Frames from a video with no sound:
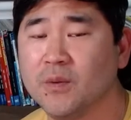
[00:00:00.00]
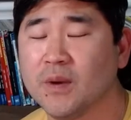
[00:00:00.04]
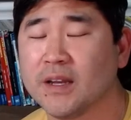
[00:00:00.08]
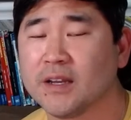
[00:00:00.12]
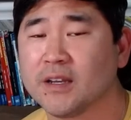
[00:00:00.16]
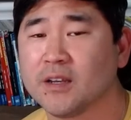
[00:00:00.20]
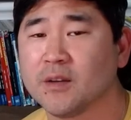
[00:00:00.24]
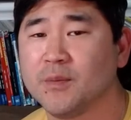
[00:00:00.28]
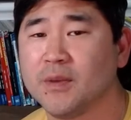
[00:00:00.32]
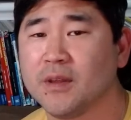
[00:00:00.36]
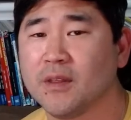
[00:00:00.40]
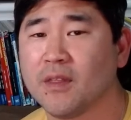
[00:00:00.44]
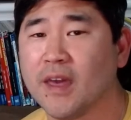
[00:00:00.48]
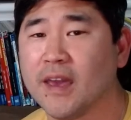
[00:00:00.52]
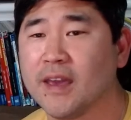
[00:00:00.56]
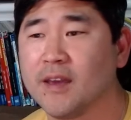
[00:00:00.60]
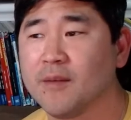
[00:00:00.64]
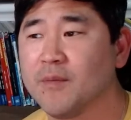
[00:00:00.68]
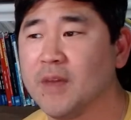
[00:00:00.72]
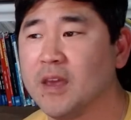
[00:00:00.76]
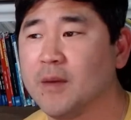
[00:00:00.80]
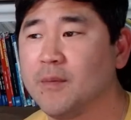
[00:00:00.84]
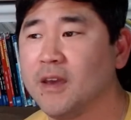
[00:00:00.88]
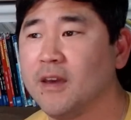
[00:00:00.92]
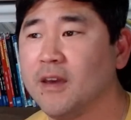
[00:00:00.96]
It could be like
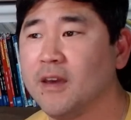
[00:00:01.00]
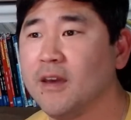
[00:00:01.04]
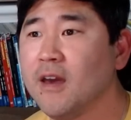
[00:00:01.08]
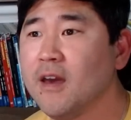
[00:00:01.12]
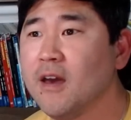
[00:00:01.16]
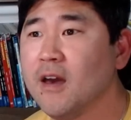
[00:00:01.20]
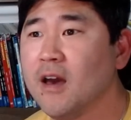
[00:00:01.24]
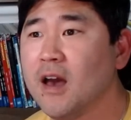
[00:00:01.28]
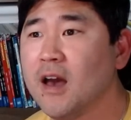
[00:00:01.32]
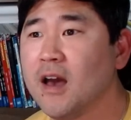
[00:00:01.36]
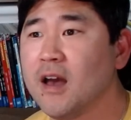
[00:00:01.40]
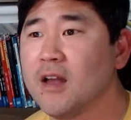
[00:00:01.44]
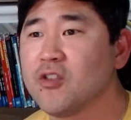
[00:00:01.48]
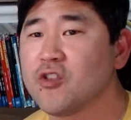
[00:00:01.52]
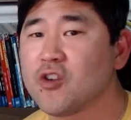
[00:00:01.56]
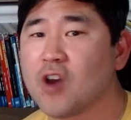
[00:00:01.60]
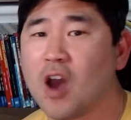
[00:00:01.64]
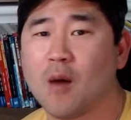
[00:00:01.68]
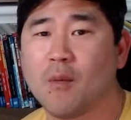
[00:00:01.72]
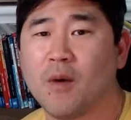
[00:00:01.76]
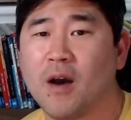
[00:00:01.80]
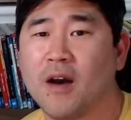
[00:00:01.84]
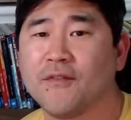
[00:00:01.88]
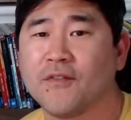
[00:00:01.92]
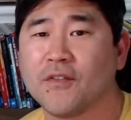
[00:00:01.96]
maybe a
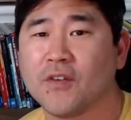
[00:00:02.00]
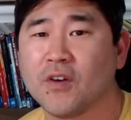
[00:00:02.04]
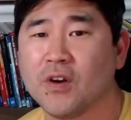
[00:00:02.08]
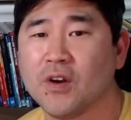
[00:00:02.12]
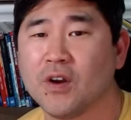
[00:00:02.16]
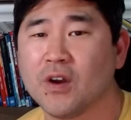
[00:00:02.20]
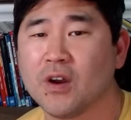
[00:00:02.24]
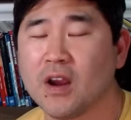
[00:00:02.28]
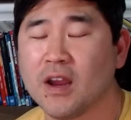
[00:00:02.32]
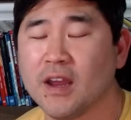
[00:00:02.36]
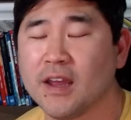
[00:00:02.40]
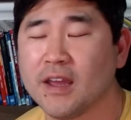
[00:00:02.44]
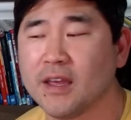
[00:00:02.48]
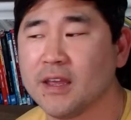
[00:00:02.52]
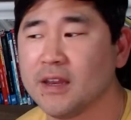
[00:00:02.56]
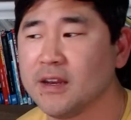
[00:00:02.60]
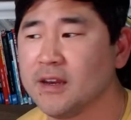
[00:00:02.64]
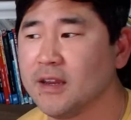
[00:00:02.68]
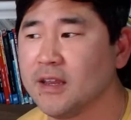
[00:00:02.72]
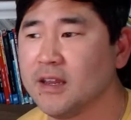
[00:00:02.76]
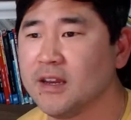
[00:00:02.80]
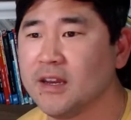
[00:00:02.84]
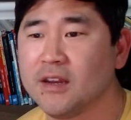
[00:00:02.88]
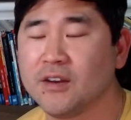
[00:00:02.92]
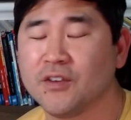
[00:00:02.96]
job offer
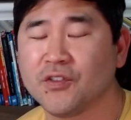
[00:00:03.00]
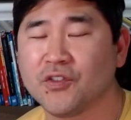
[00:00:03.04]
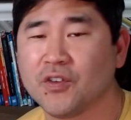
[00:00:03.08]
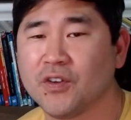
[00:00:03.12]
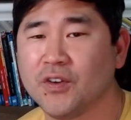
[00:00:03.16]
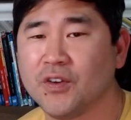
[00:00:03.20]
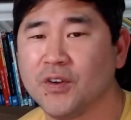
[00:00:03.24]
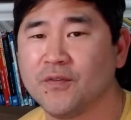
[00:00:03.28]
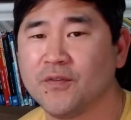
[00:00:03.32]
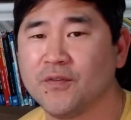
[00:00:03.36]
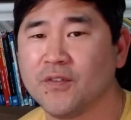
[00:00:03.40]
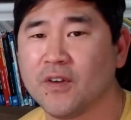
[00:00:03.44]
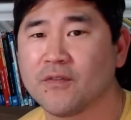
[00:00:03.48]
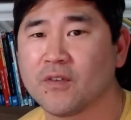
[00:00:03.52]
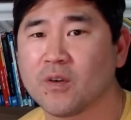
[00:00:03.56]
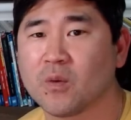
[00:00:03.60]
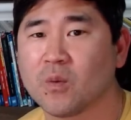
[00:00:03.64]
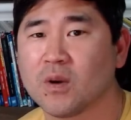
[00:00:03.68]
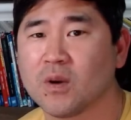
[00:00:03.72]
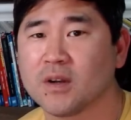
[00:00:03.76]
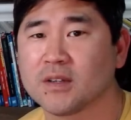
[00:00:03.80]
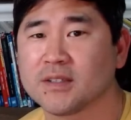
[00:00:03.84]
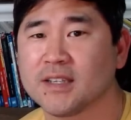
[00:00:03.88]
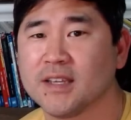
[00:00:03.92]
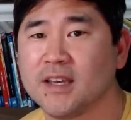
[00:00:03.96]
in an industry you've never
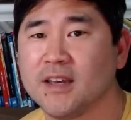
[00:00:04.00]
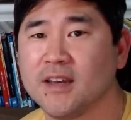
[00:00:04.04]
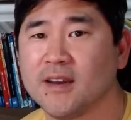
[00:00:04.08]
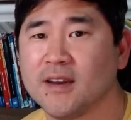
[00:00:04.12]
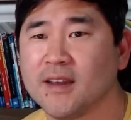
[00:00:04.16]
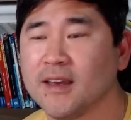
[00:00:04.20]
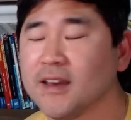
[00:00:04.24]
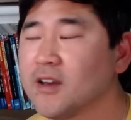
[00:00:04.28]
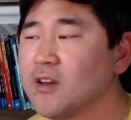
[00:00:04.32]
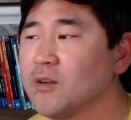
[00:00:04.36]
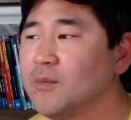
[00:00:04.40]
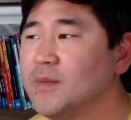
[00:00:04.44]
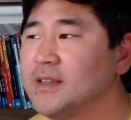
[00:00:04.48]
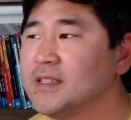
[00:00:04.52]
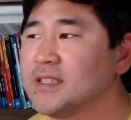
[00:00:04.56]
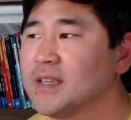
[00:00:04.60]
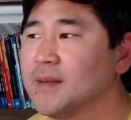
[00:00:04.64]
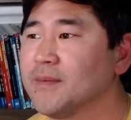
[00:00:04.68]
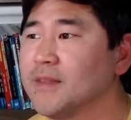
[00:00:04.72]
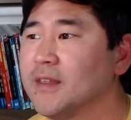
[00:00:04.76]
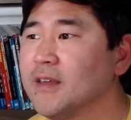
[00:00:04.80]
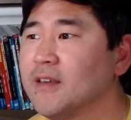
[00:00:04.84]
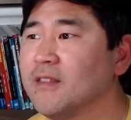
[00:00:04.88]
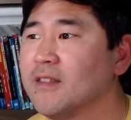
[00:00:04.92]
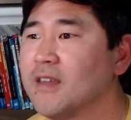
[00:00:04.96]
worked in. It could be
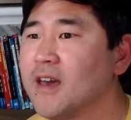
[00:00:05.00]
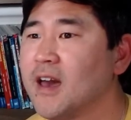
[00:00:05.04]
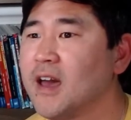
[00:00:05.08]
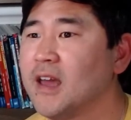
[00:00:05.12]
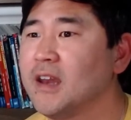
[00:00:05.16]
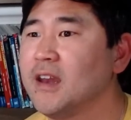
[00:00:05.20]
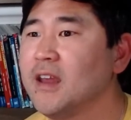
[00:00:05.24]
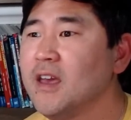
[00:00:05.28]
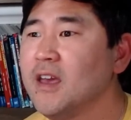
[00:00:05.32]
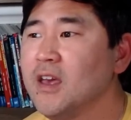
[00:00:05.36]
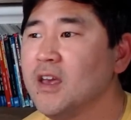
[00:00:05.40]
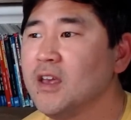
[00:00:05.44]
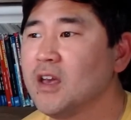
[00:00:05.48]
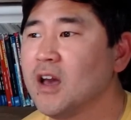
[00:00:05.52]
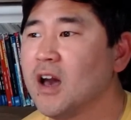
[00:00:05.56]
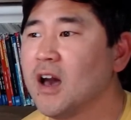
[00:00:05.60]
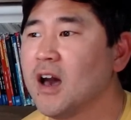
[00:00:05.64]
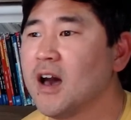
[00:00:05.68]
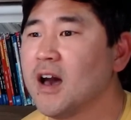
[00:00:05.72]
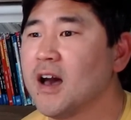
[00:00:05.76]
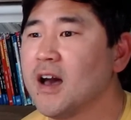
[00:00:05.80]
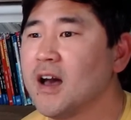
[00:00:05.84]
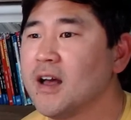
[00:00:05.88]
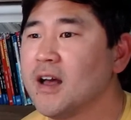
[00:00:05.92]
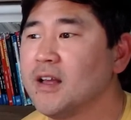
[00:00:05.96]
something that
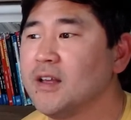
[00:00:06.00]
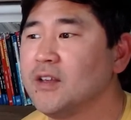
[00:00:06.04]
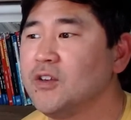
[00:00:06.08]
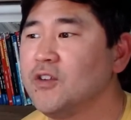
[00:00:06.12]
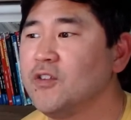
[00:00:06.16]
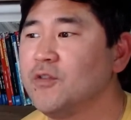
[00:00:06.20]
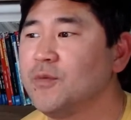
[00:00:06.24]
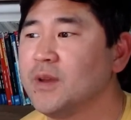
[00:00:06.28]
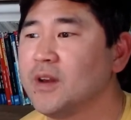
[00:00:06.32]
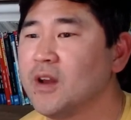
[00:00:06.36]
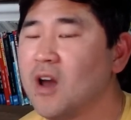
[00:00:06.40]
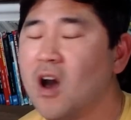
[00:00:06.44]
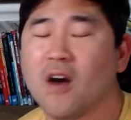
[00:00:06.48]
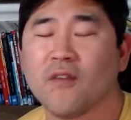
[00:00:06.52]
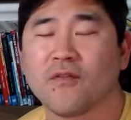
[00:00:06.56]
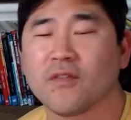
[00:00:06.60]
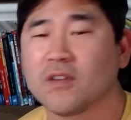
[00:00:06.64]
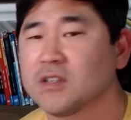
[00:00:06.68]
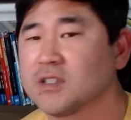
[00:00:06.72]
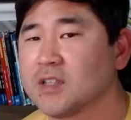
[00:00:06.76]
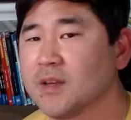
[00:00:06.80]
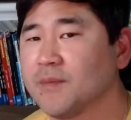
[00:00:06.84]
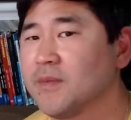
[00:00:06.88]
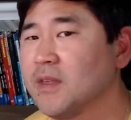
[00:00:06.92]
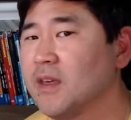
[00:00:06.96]
you've been
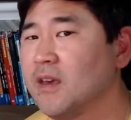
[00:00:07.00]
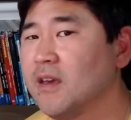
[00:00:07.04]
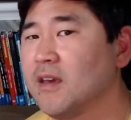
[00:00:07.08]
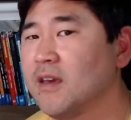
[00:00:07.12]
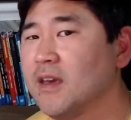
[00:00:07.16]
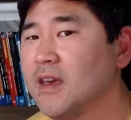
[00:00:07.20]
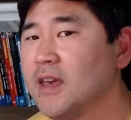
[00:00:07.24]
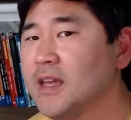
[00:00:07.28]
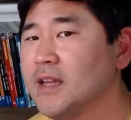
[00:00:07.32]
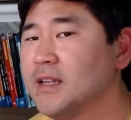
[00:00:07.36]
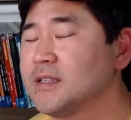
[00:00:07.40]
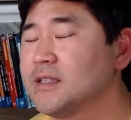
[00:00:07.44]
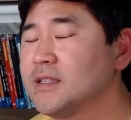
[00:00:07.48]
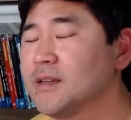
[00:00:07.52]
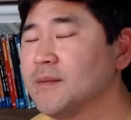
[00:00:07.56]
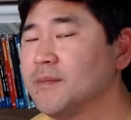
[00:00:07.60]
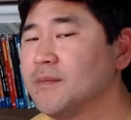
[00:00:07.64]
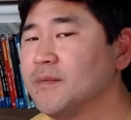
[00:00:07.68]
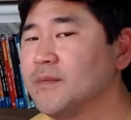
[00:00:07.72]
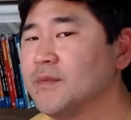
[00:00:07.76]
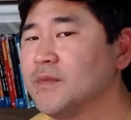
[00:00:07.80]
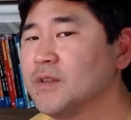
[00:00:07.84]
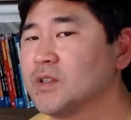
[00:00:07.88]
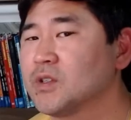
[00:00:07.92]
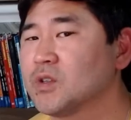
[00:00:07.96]
offered something in
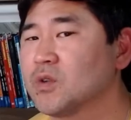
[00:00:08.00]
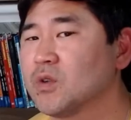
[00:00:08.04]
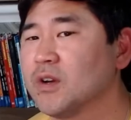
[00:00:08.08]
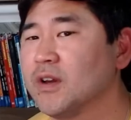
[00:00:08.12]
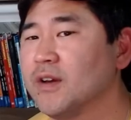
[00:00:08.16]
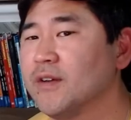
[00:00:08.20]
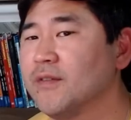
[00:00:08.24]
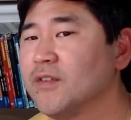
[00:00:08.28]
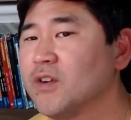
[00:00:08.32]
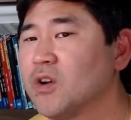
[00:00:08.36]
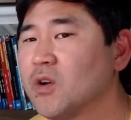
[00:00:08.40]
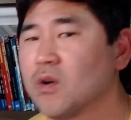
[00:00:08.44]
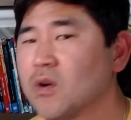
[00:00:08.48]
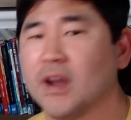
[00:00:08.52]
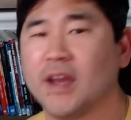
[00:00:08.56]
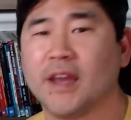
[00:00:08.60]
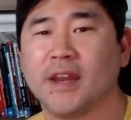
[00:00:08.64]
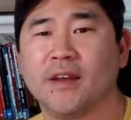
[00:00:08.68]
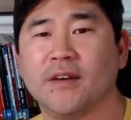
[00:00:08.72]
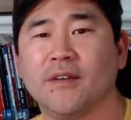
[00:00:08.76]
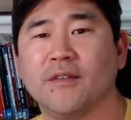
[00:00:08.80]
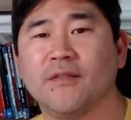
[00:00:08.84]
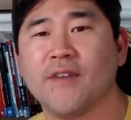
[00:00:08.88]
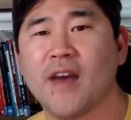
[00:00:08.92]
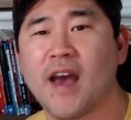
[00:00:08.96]
some sort of
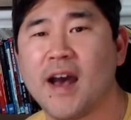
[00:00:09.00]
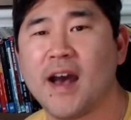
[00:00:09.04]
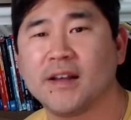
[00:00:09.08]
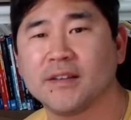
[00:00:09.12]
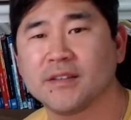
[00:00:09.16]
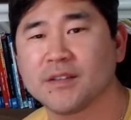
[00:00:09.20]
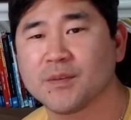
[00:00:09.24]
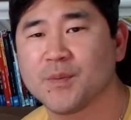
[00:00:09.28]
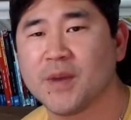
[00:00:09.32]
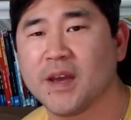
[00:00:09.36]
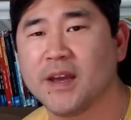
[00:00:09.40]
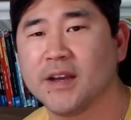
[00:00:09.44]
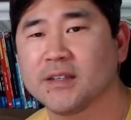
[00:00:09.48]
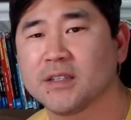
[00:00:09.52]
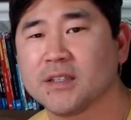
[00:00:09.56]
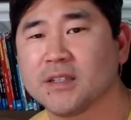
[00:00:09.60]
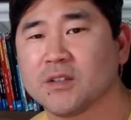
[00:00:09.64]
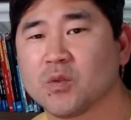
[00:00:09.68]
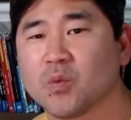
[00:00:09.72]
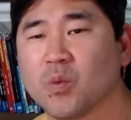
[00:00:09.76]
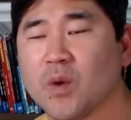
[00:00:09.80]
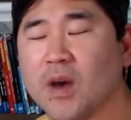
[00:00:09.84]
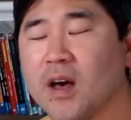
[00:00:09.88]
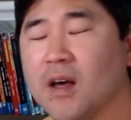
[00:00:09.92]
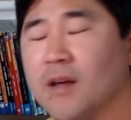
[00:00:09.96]
creative aspect
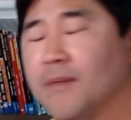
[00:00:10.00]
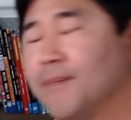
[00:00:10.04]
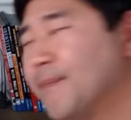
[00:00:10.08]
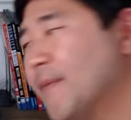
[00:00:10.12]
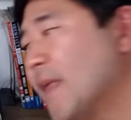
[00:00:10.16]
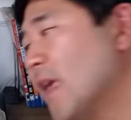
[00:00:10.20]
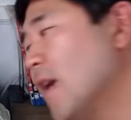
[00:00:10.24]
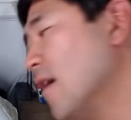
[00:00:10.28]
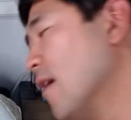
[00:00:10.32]
as well.